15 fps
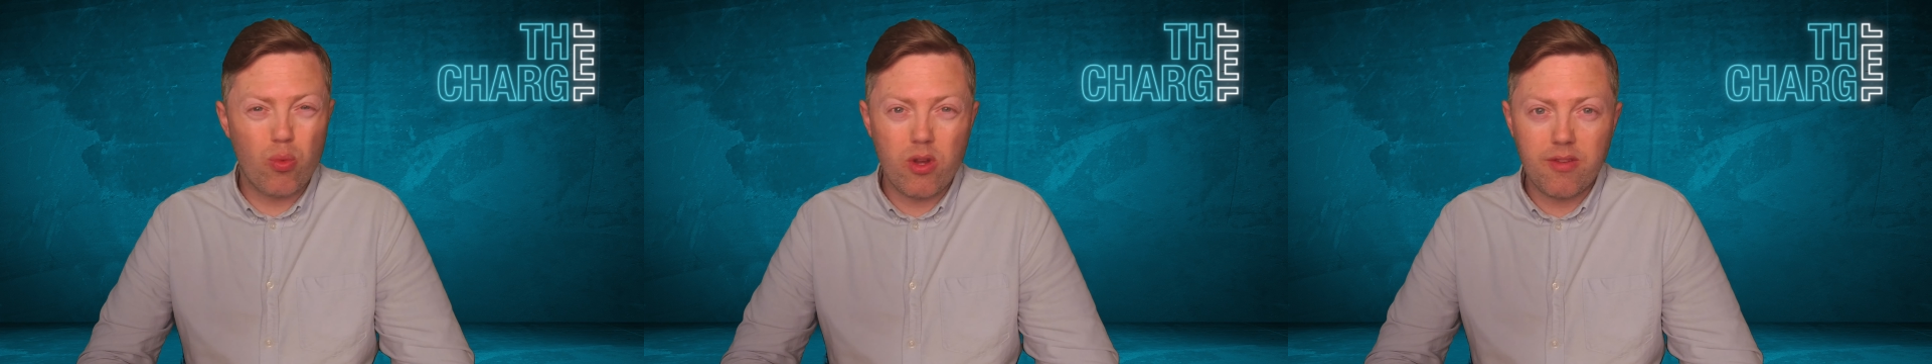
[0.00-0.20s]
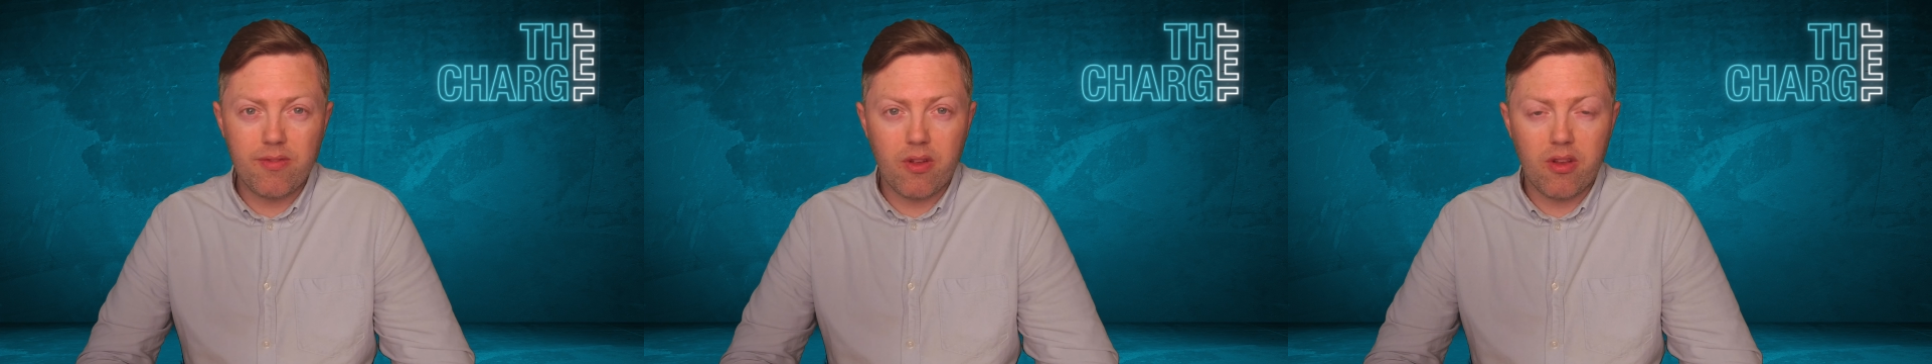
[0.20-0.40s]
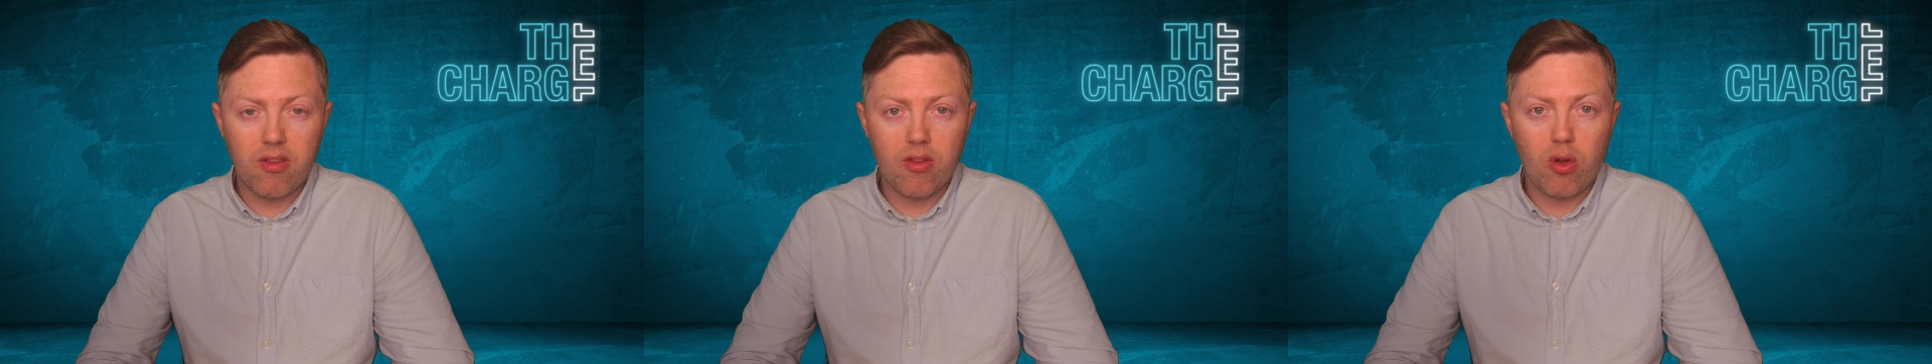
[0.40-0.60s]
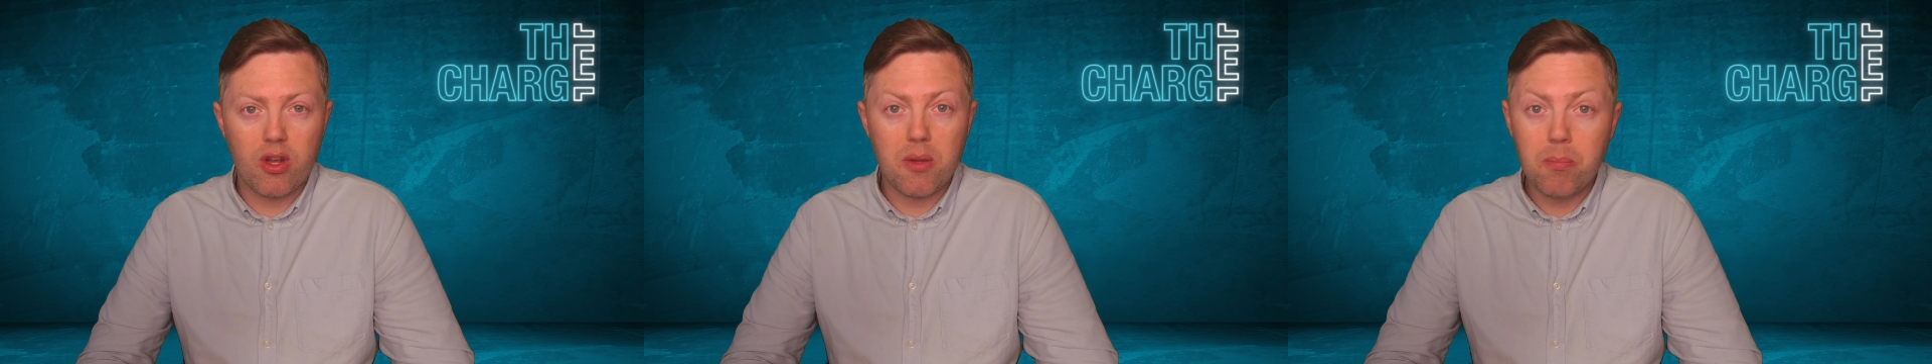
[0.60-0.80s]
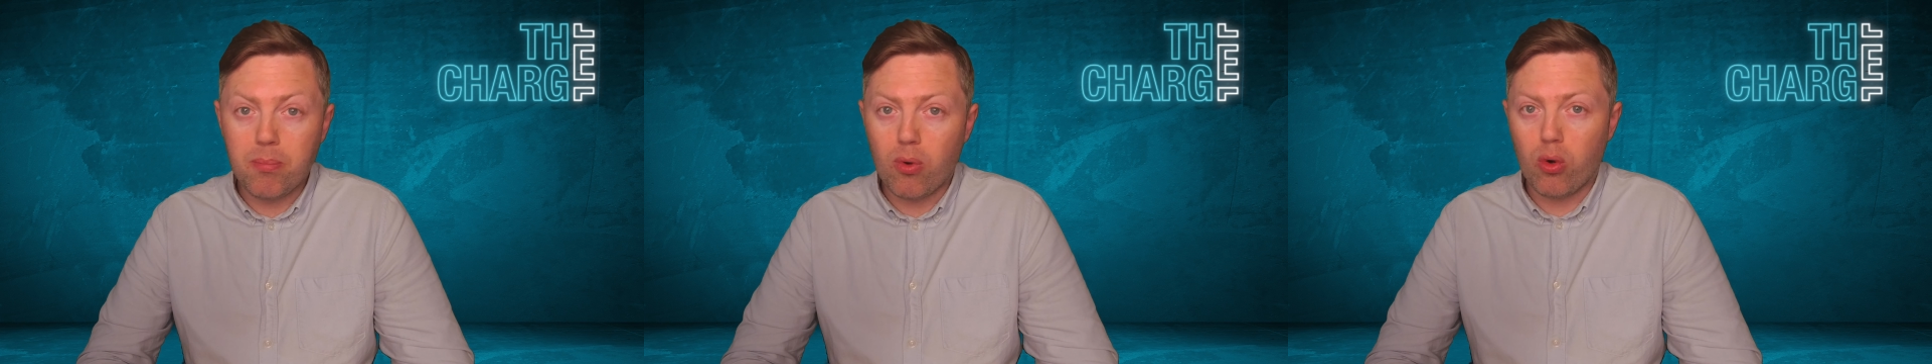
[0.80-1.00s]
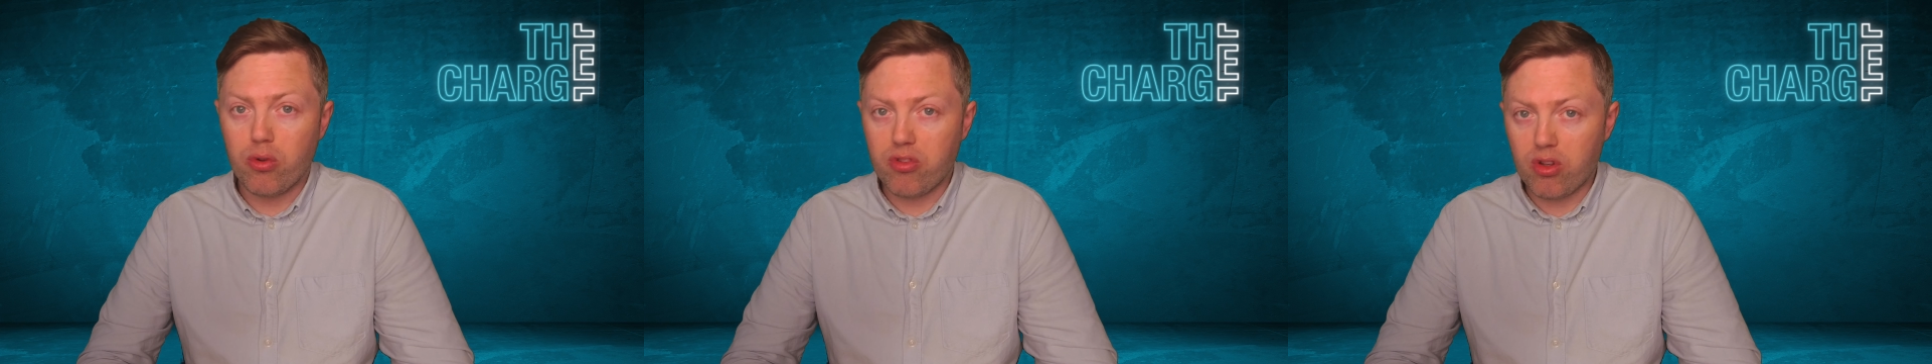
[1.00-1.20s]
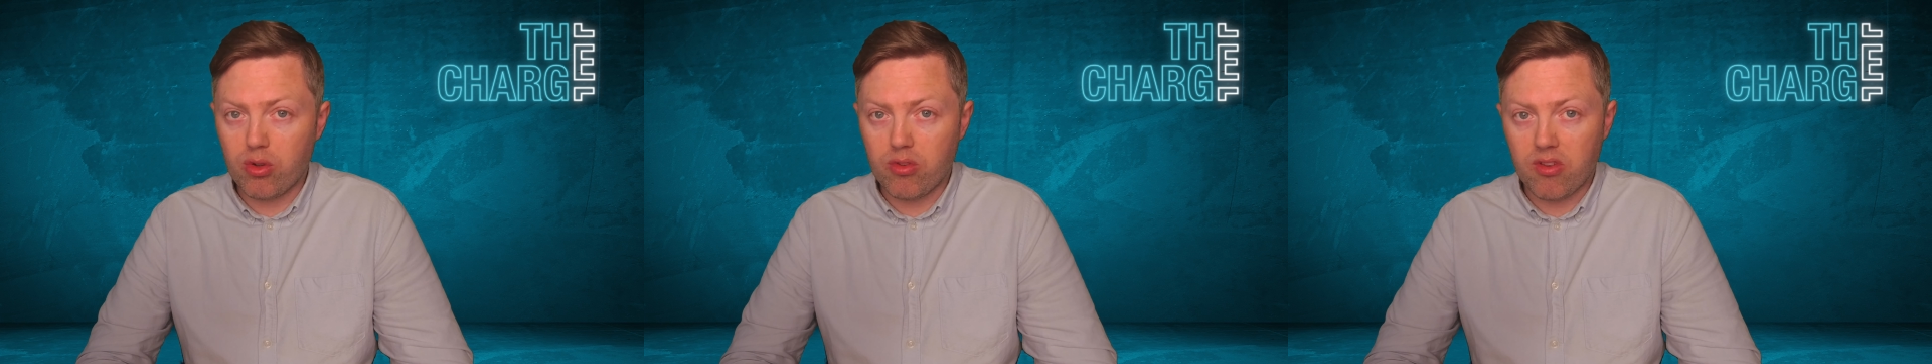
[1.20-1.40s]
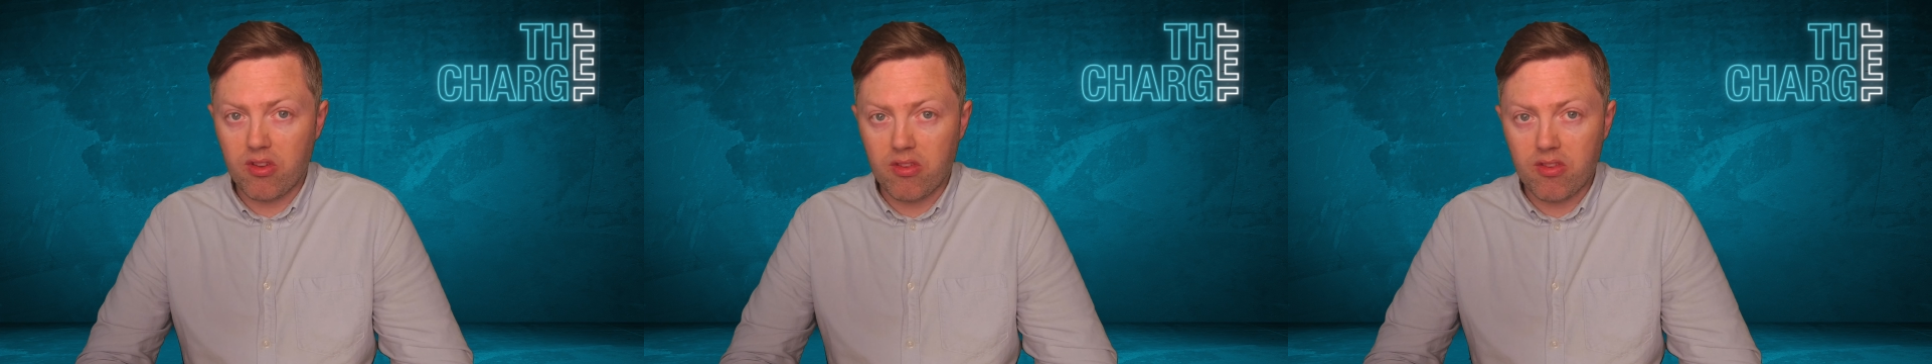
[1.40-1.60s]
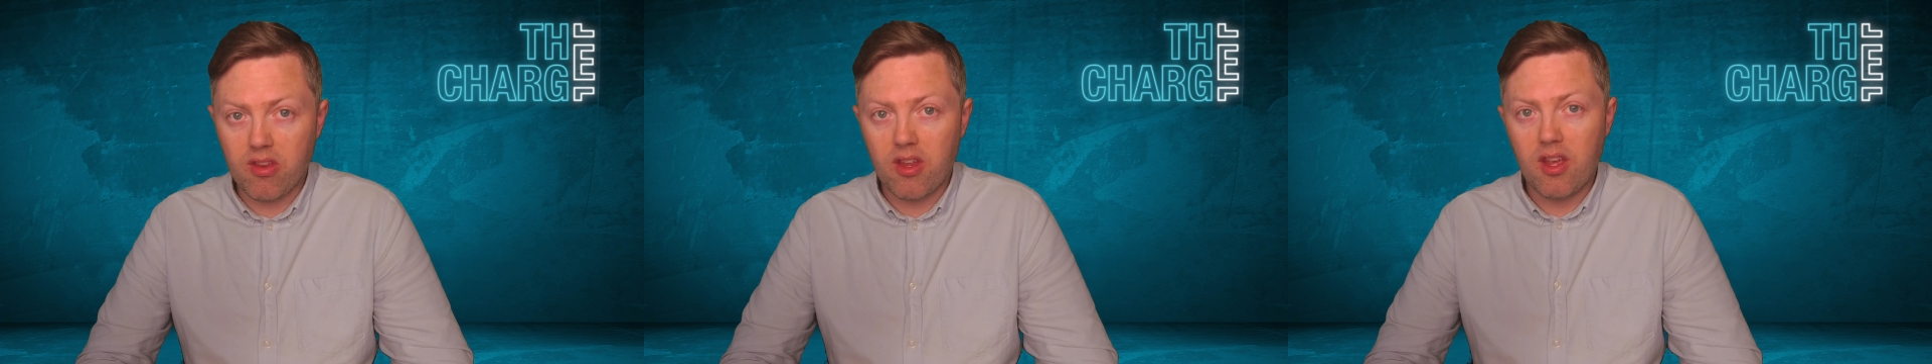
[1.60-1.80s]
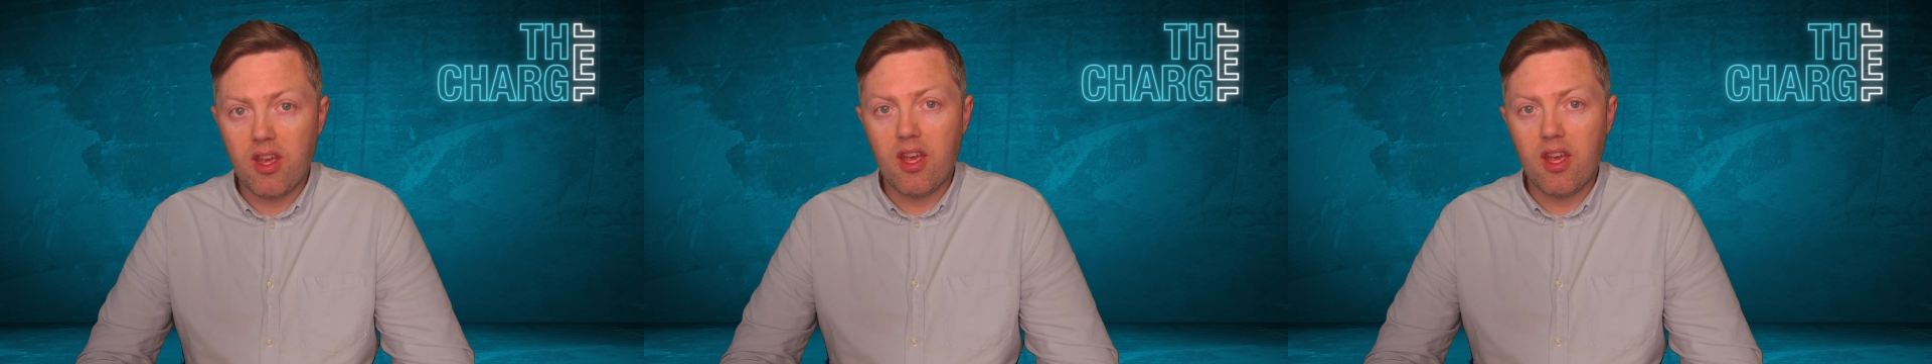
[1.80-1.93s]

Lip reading: refunds on import duties.